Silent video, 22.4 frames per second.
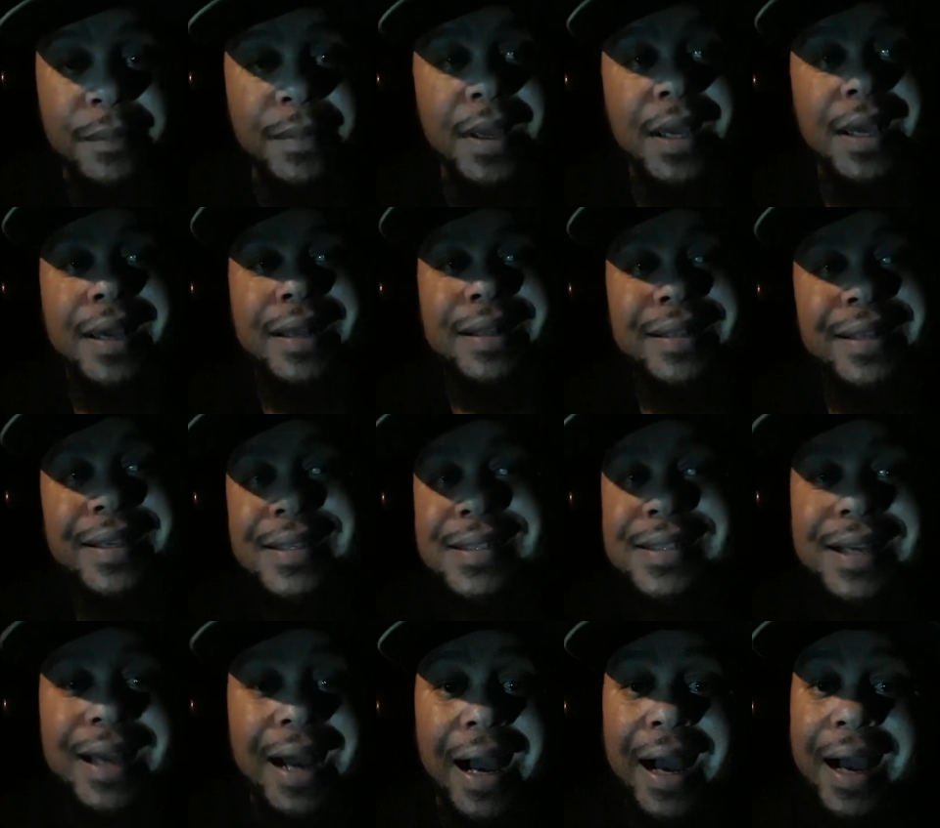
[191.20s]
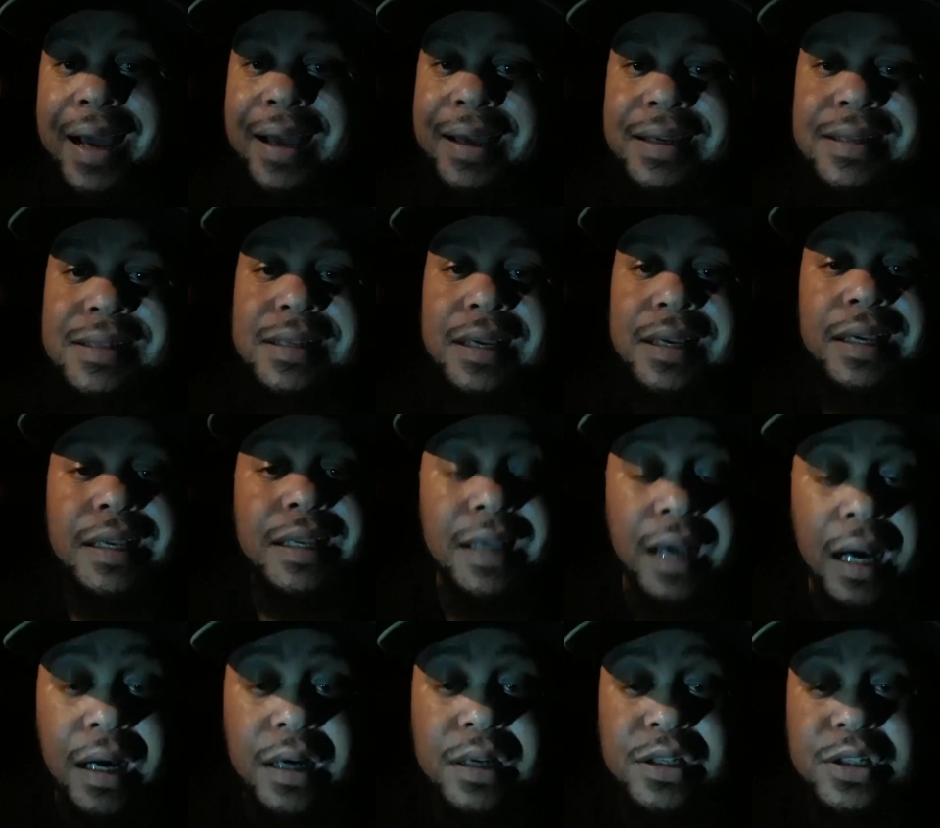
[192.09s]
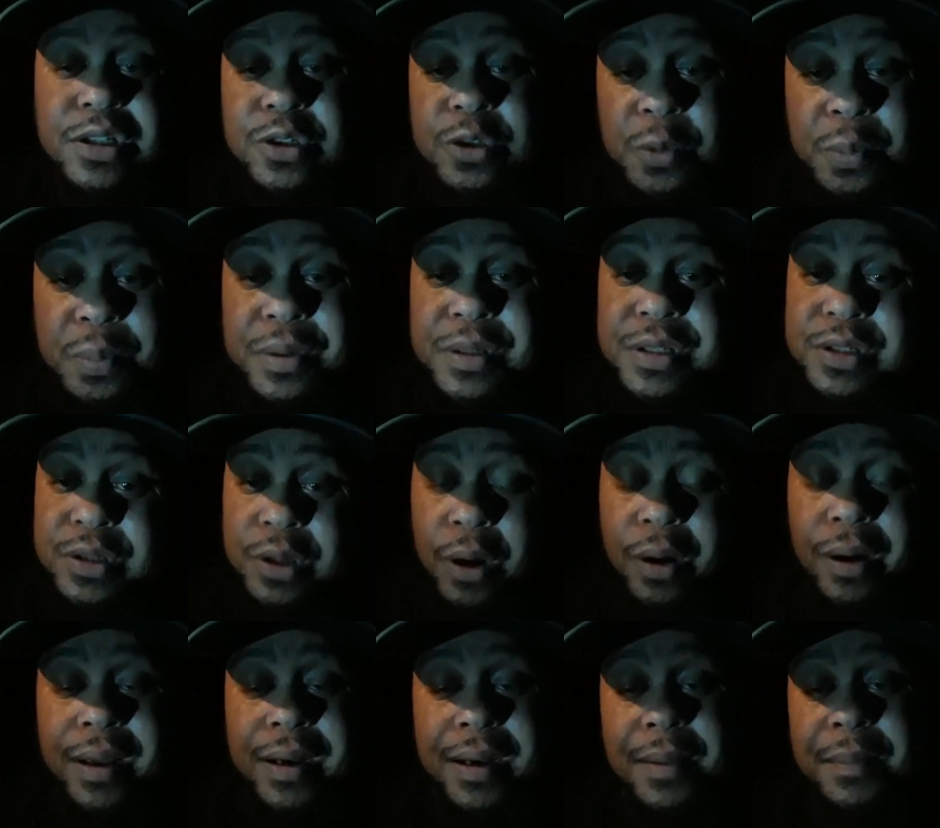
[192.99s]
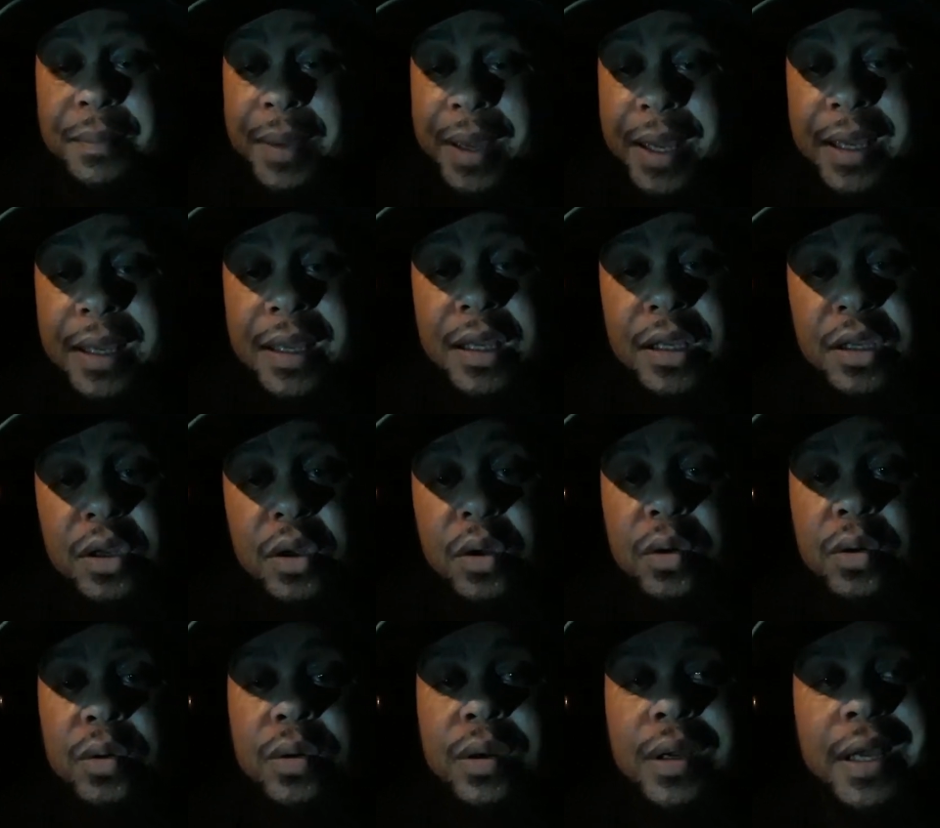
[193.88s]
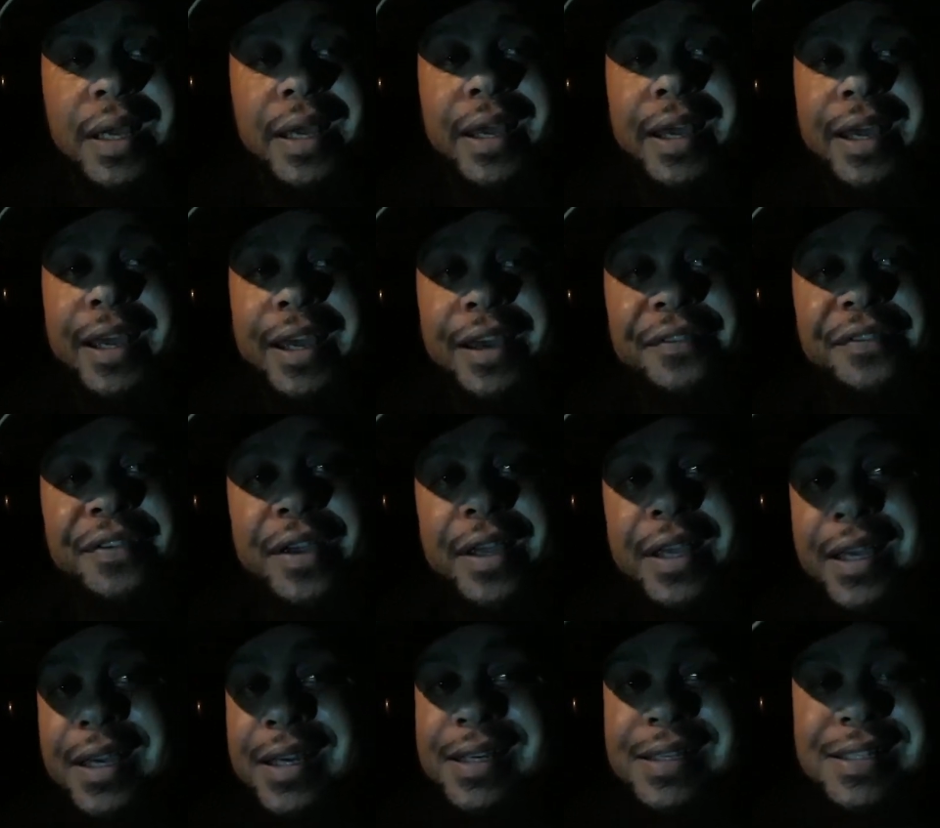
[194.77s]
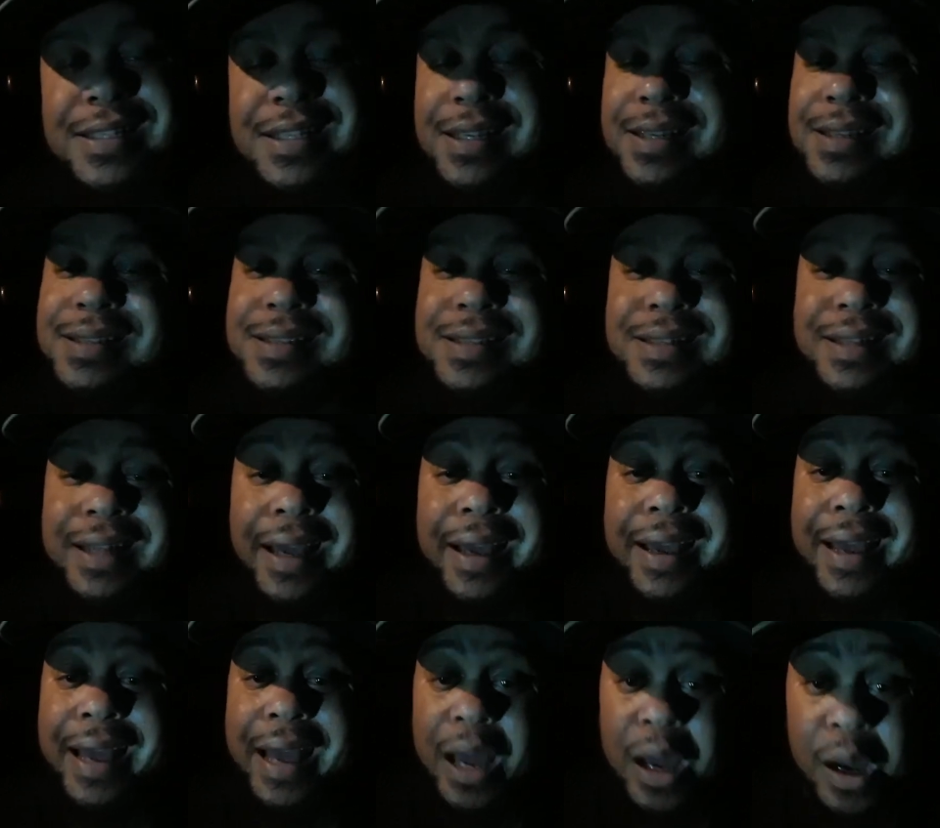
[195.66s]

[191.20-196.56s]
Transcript: legs, with his arm, this guy is a young superstar in the making, yo.